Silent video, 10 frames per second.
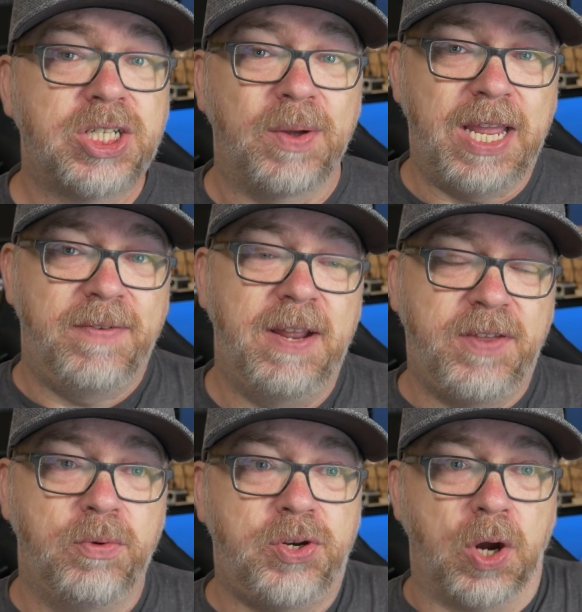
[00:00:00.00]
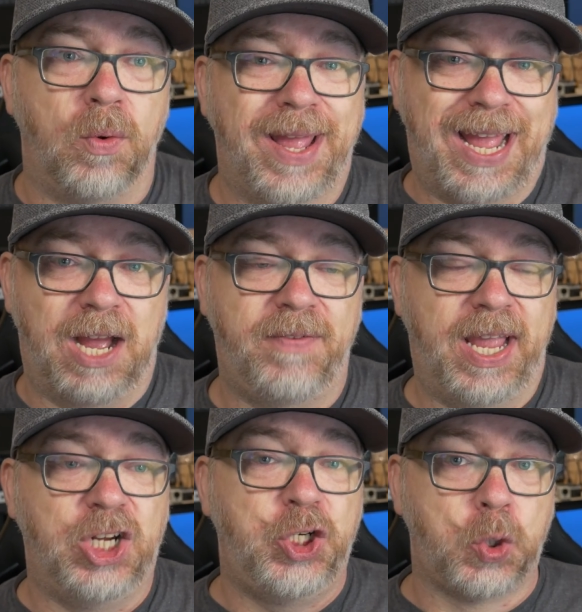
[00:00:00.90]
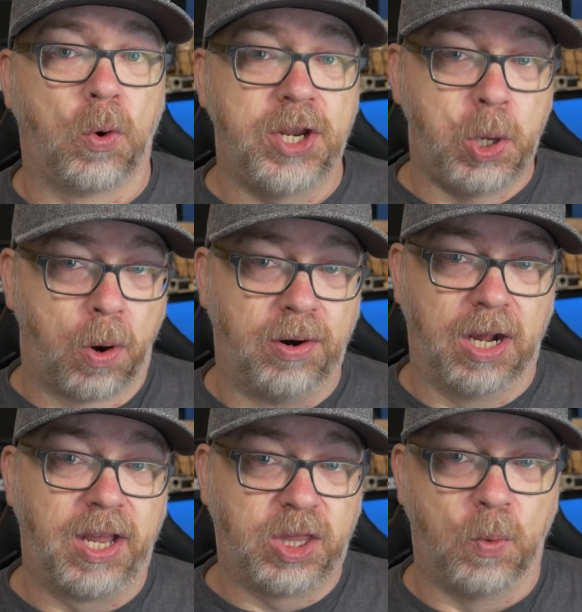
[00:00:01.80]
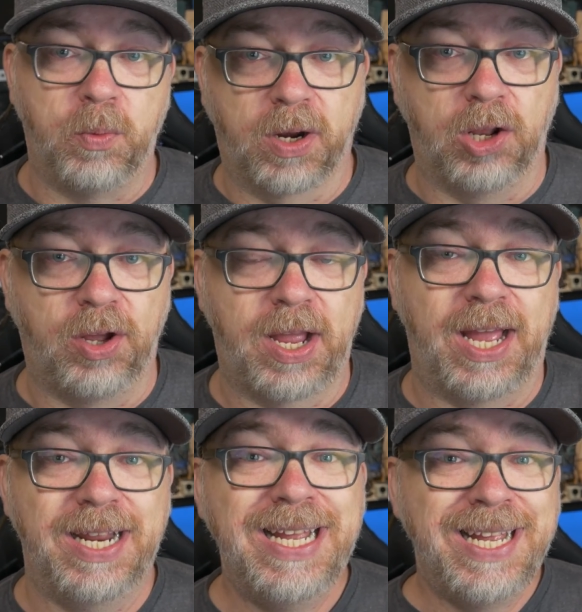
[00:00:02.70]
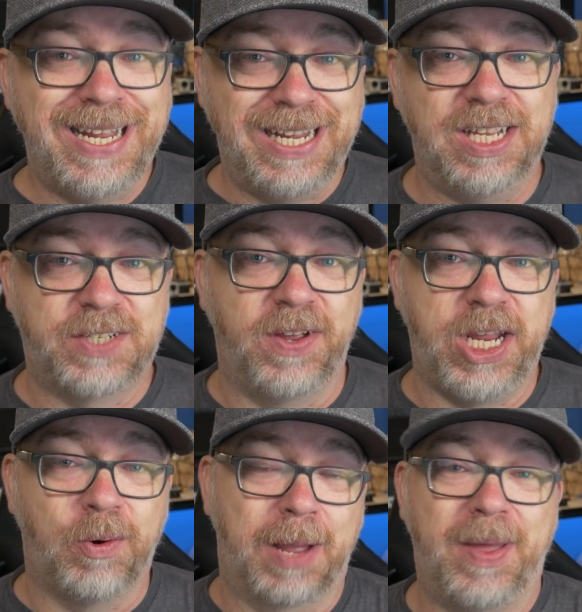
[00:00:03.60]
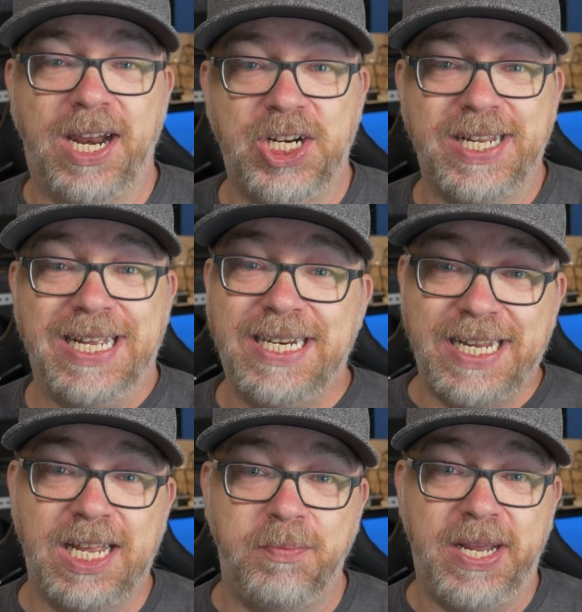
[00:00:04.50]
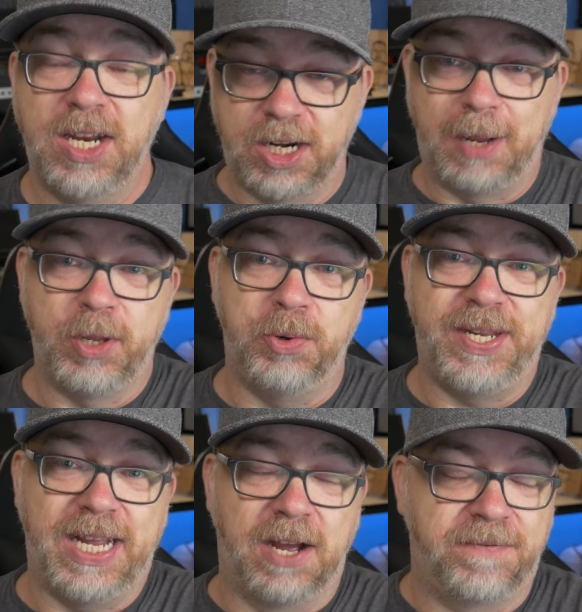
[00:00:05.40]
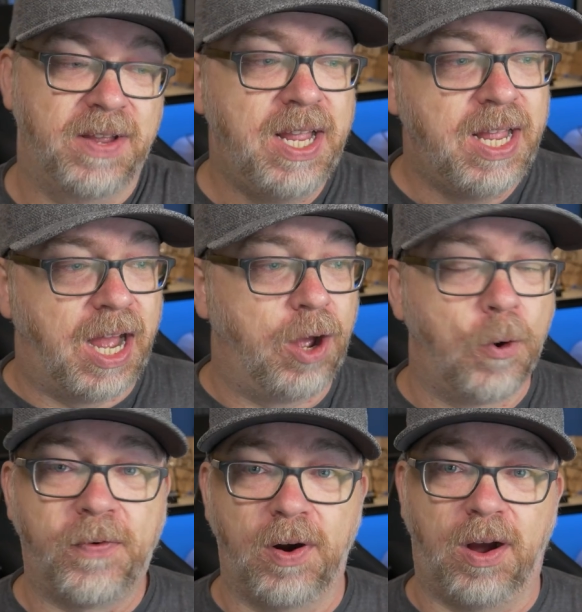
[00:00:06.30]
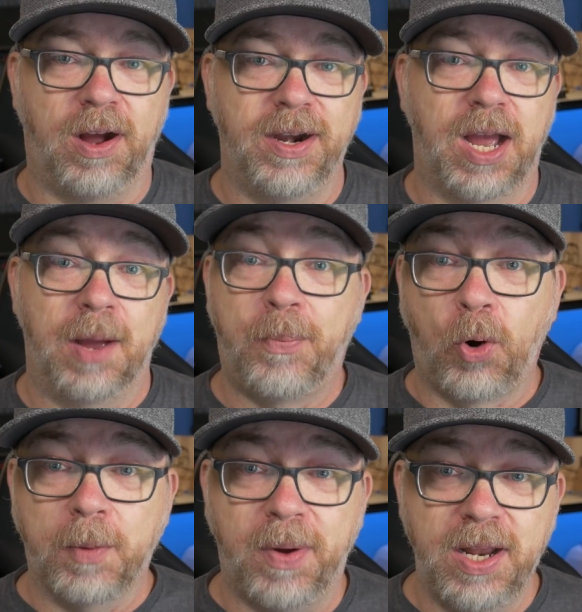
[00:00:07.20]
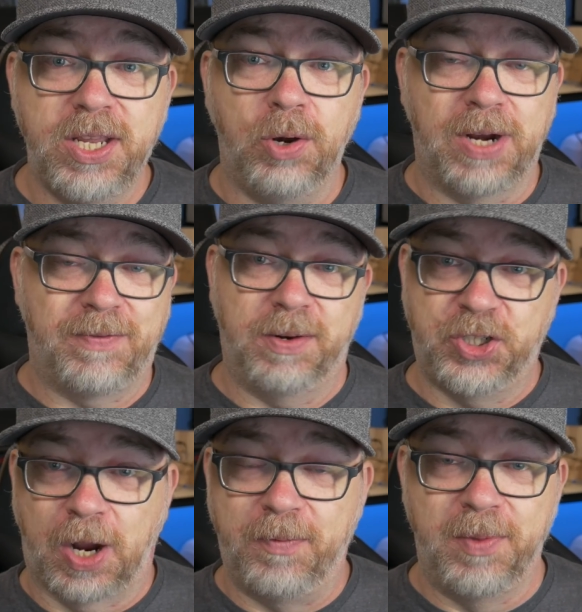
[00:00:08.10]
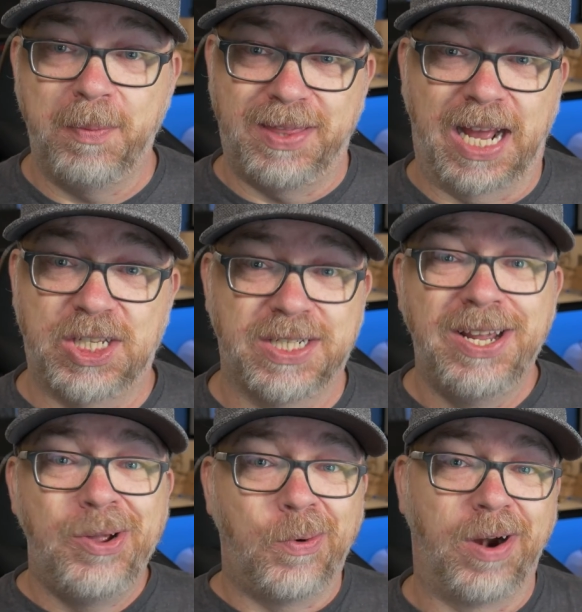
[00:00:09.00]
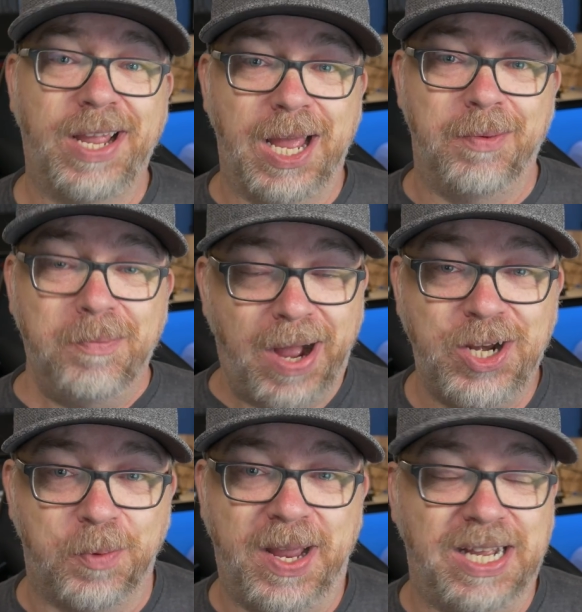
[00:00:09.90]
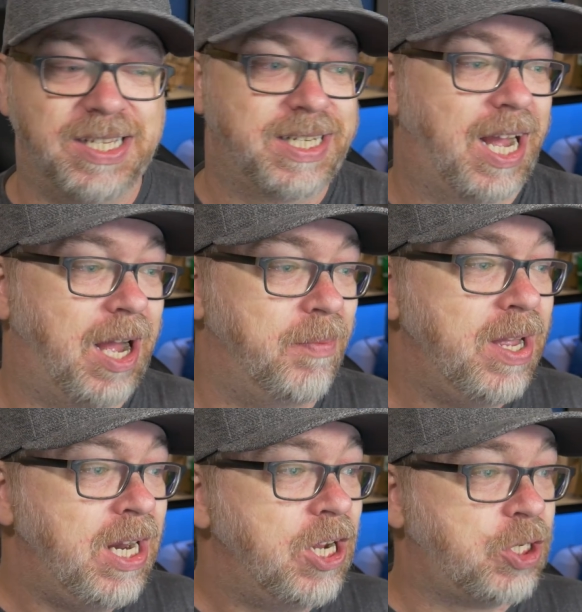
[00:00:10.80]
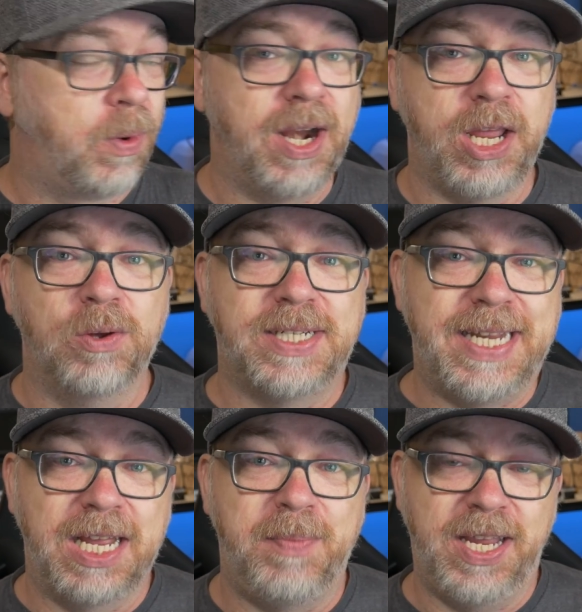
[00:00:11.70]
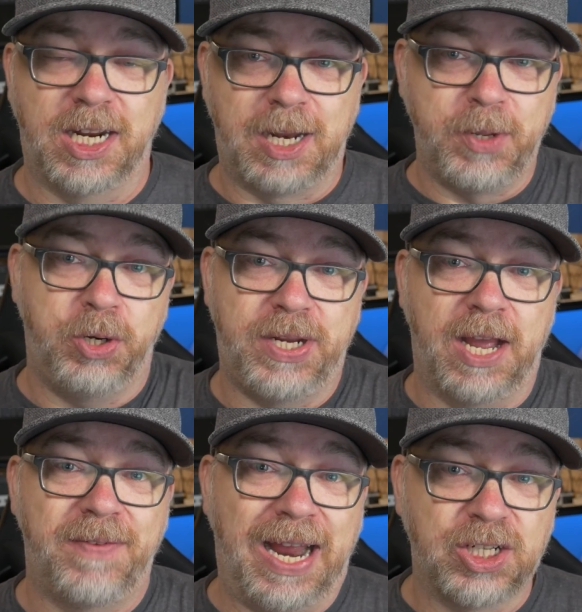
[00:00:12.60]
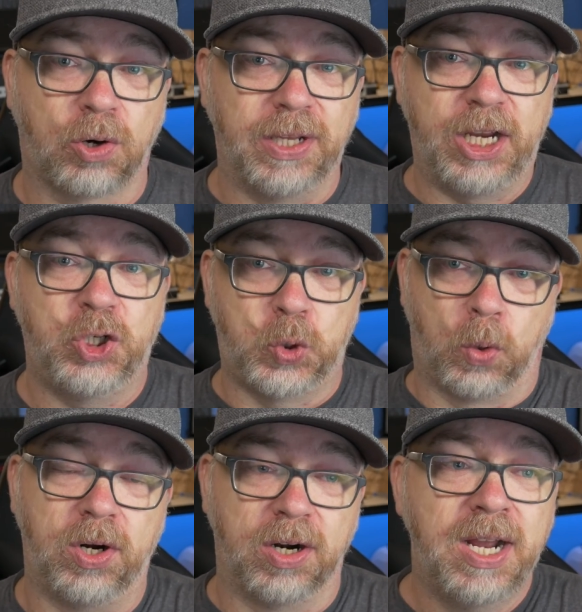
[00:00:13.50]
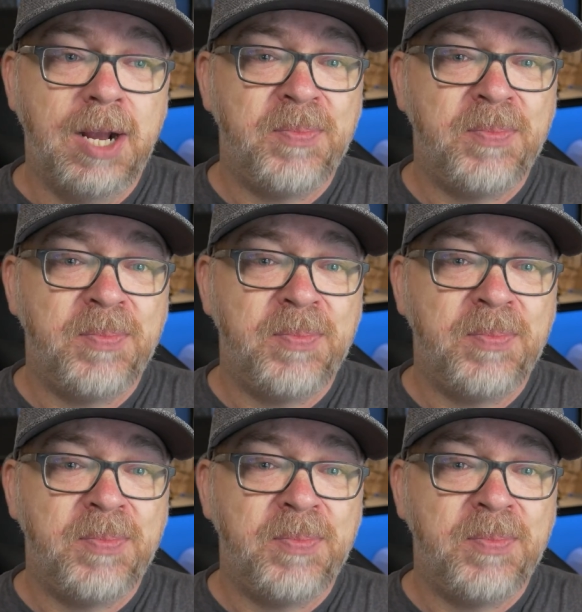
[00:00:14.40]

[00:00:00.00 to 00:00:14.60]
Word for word: So even if you don't have a short URL like the one we're going to look at in this video, I managed to get dnb.wtf uh, over on uh, Porkbun. You don't have to shop from there, but that's where I get my domains. Um, so we're going to use dnb.wtf as our link shortener.